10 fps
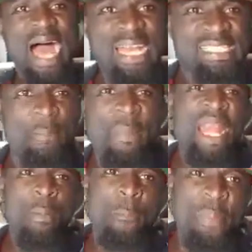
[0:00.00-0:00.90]

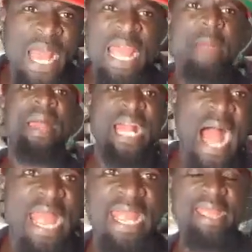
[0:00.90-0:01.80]
Asambena mu pie ebe
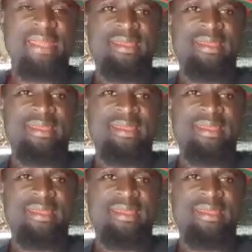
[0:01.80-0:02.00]
kae.